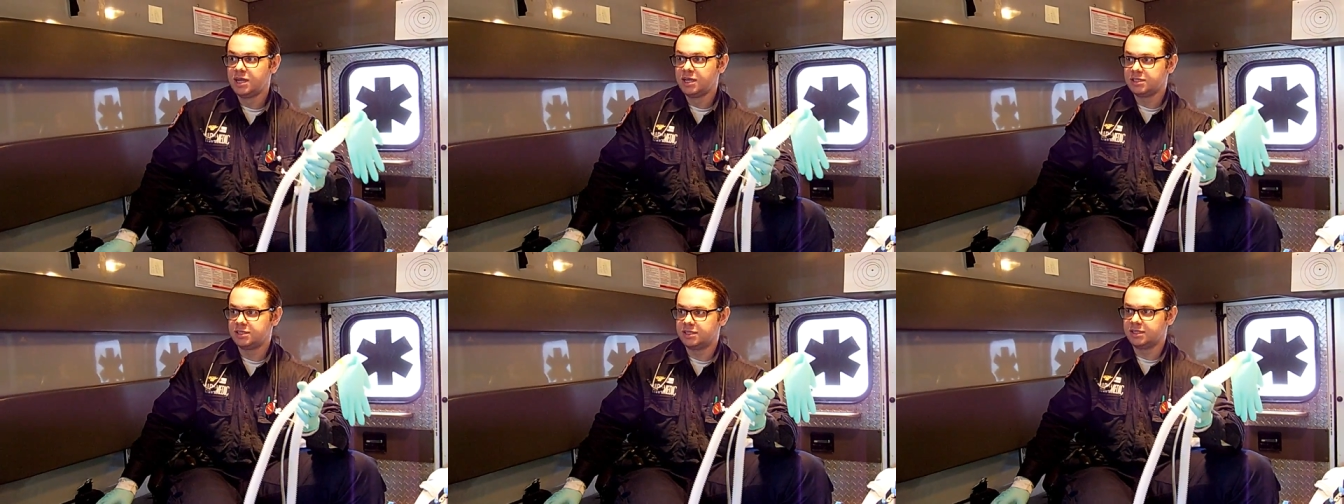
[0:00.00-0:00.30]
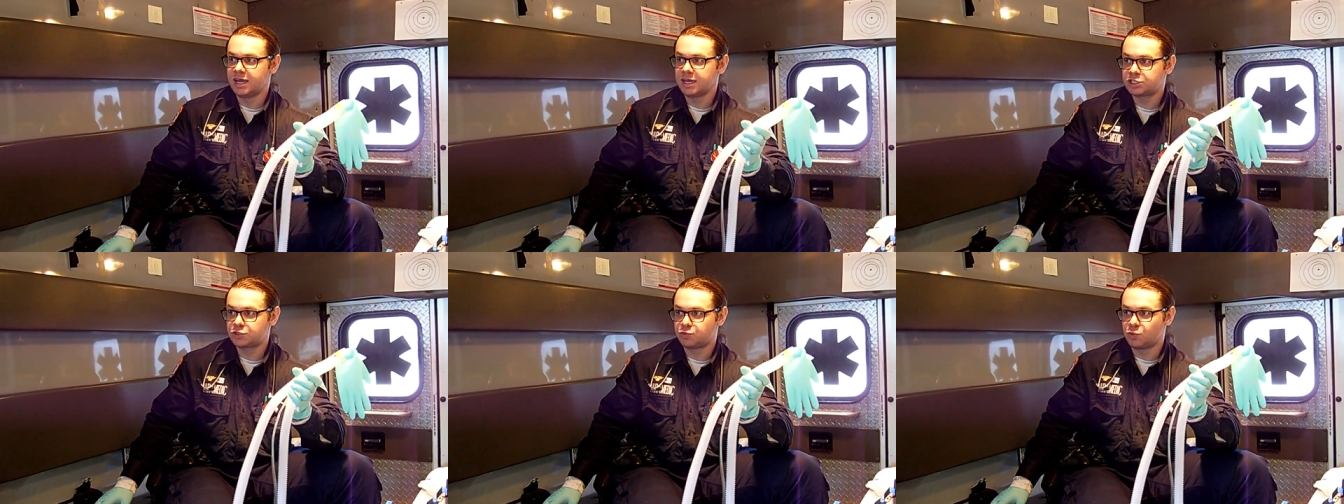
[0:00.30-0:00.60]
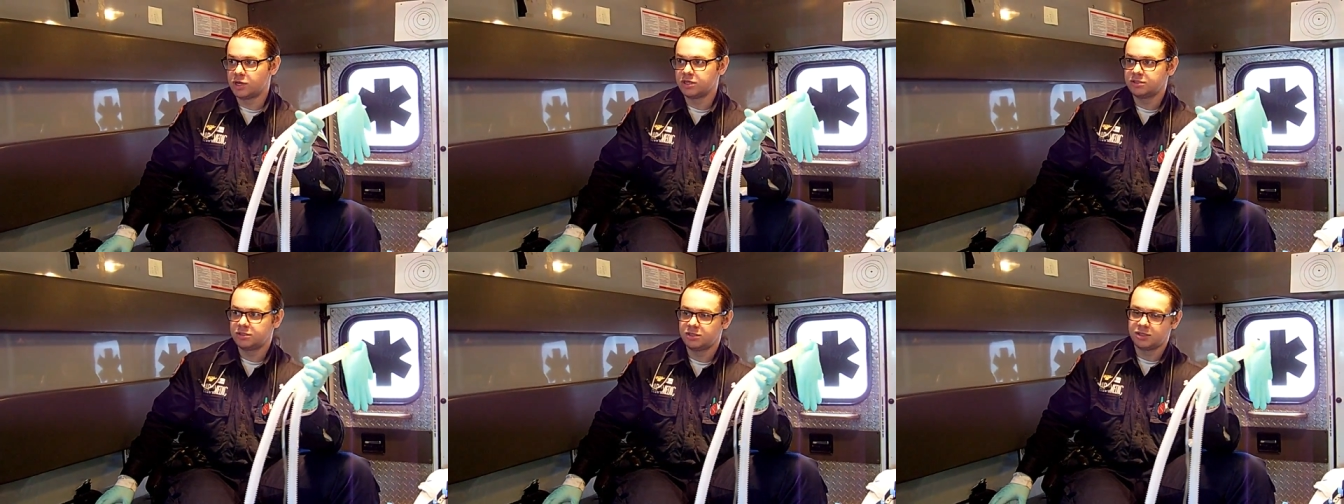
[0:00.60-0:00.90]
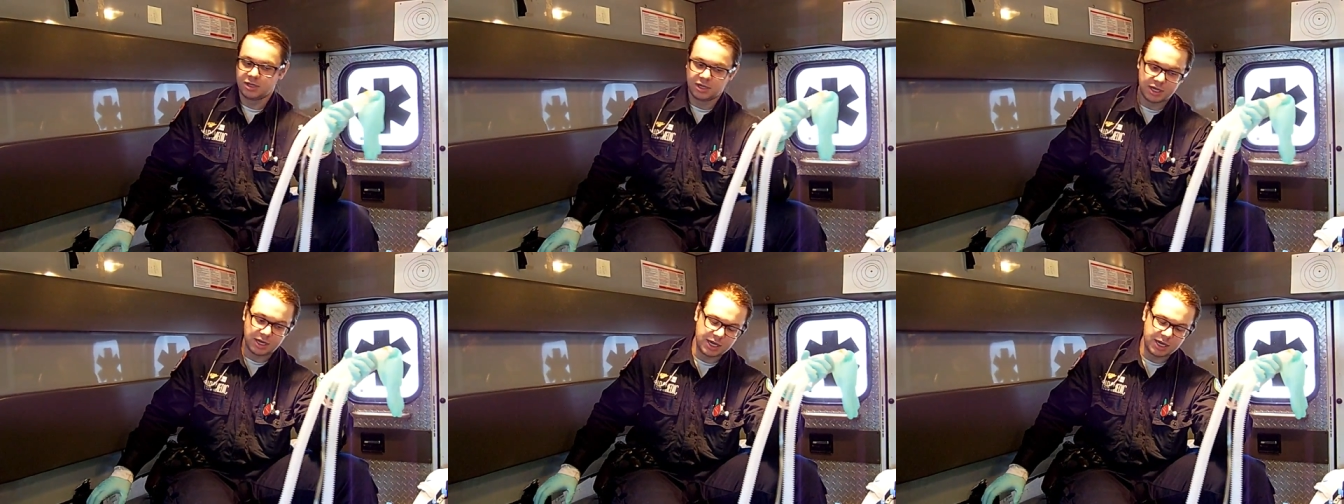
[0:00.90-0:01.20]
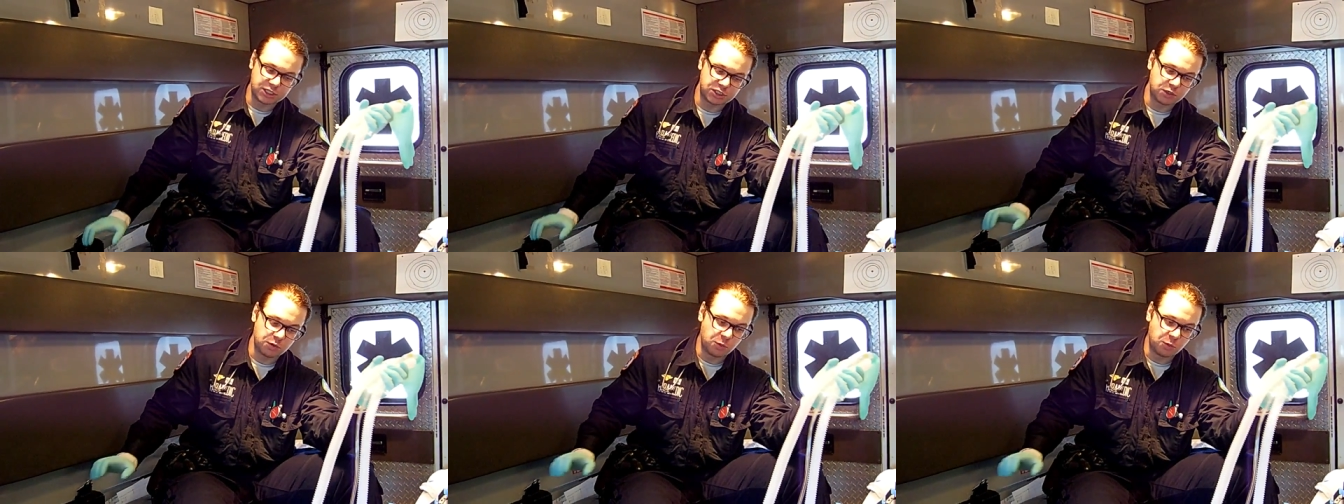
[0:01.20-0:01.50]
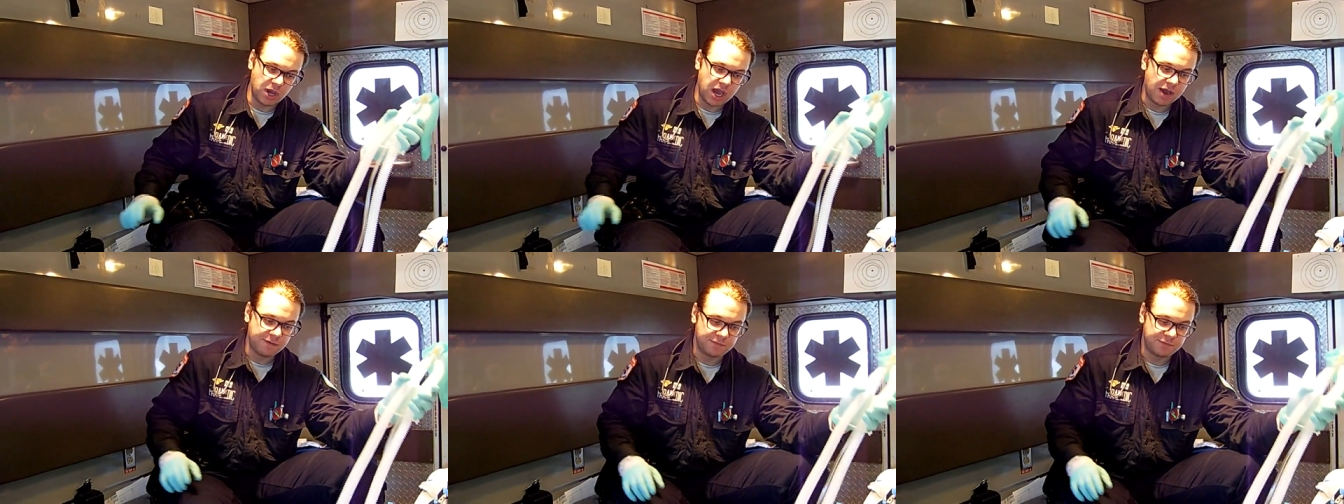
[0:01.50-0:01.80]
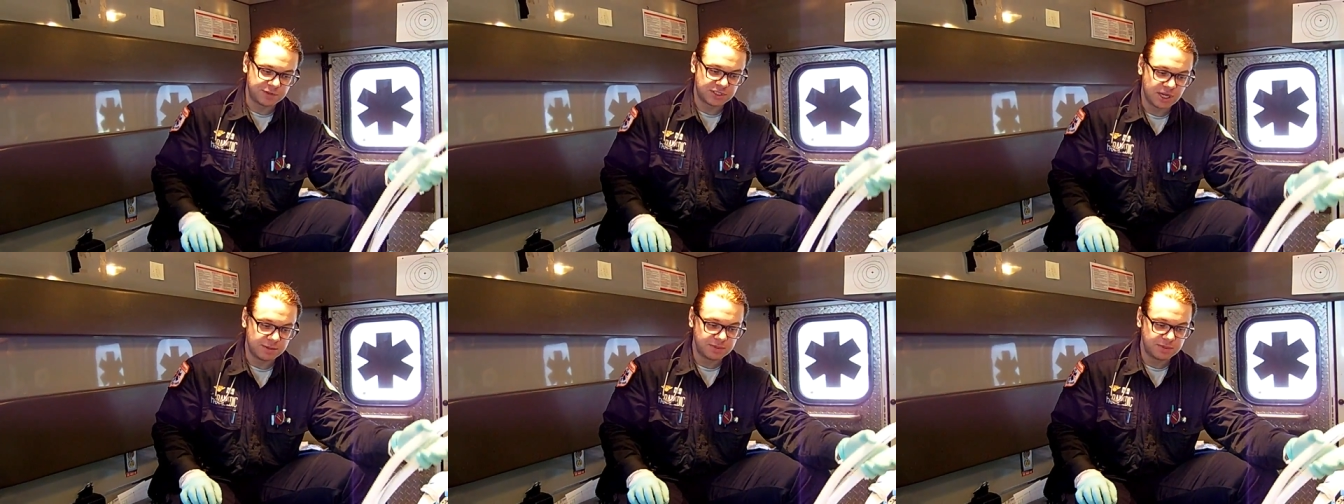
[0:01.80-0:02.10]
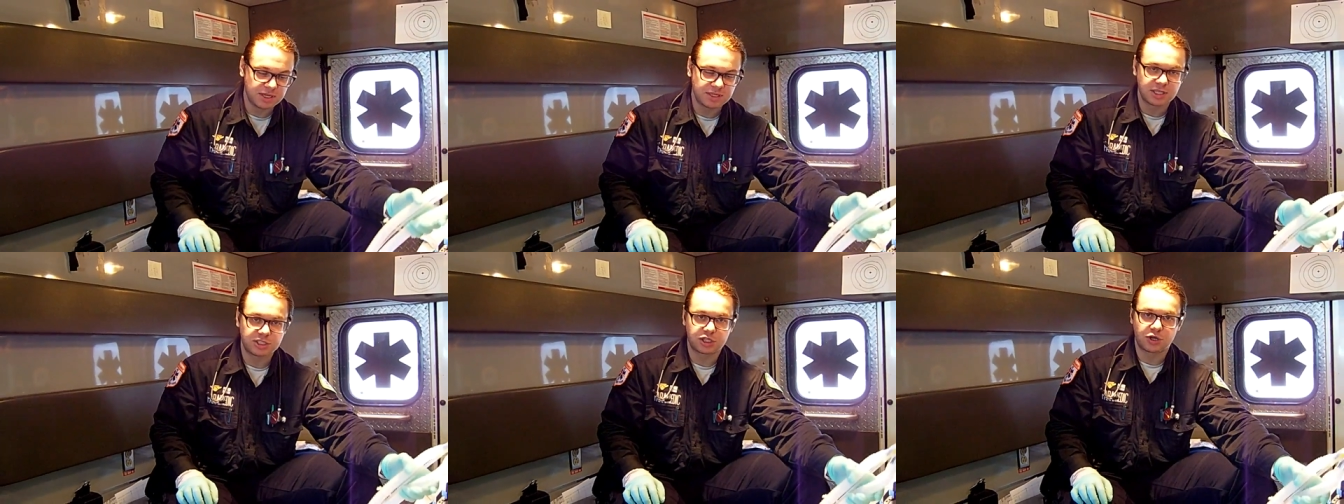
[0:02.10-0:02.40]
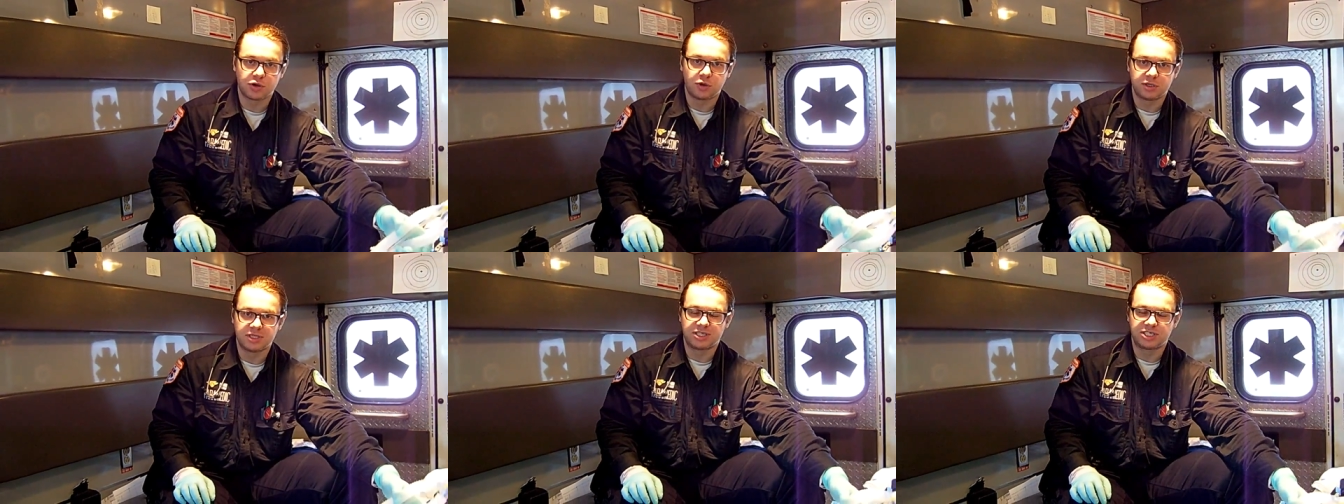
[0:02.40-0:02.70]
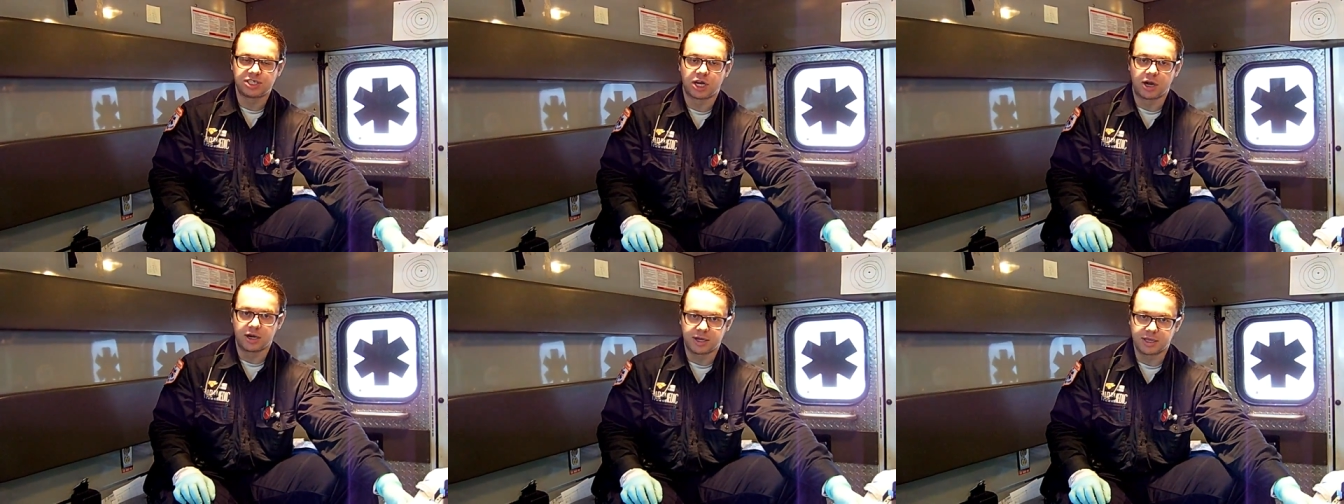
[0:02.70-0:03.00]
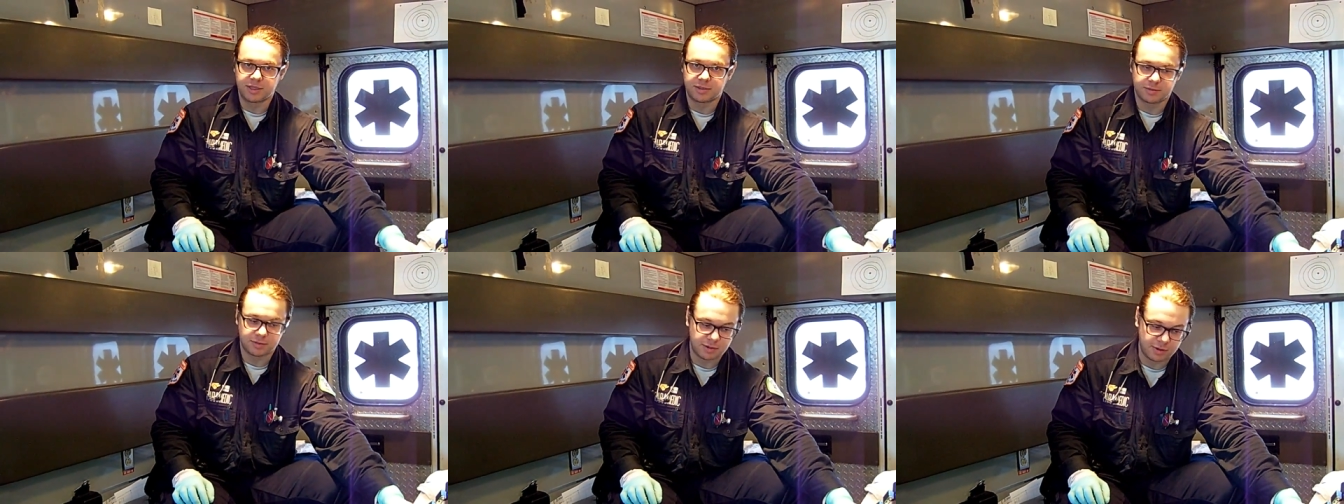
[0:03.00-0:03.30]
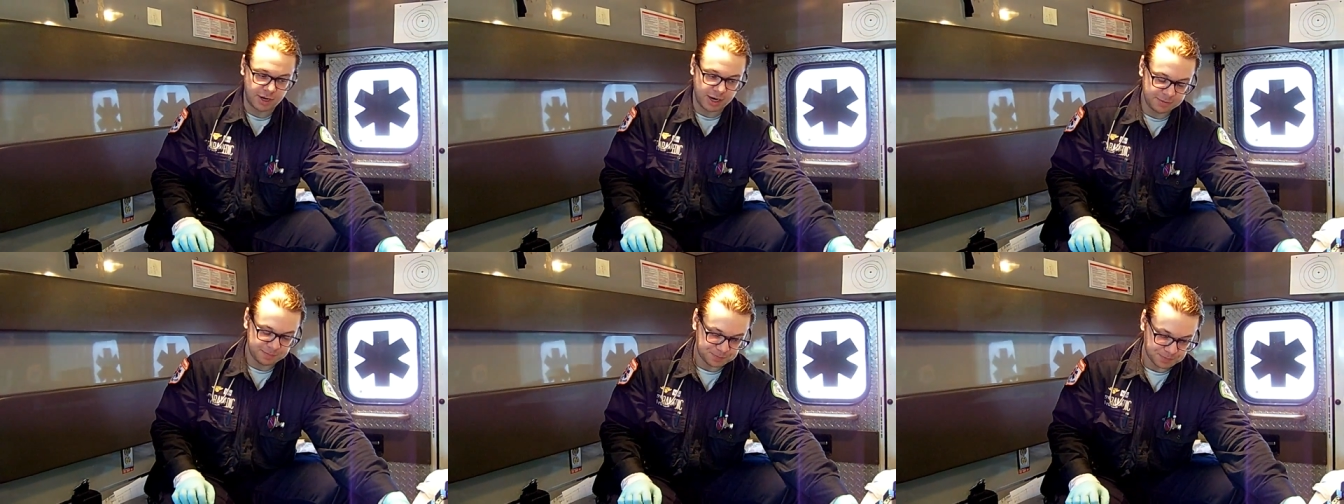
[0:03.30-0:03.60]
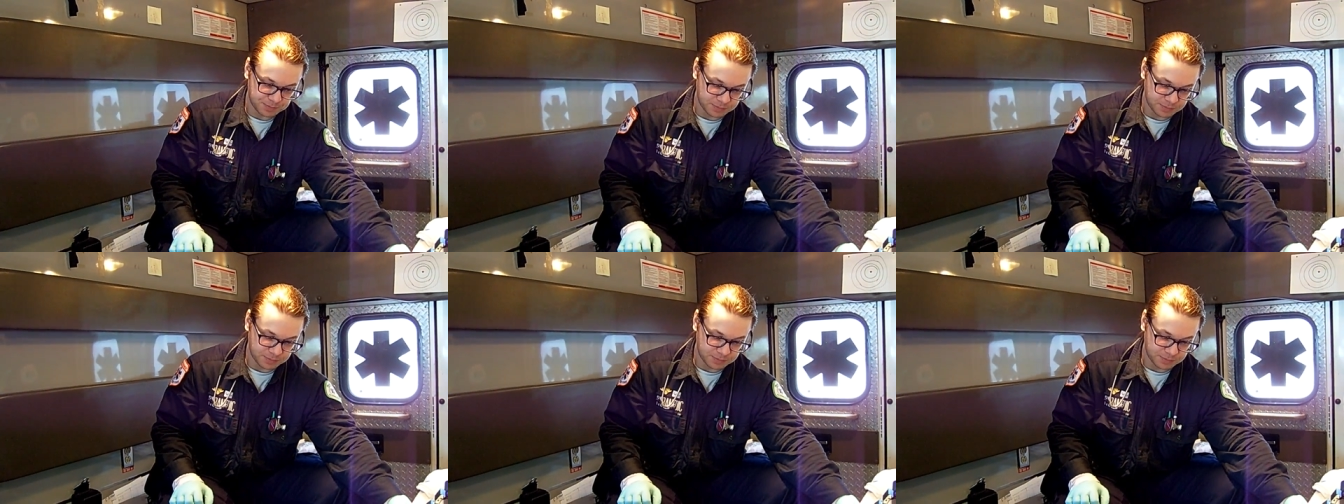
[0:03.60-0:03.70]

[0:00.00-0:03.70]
The next one is we have something that's called the target, right?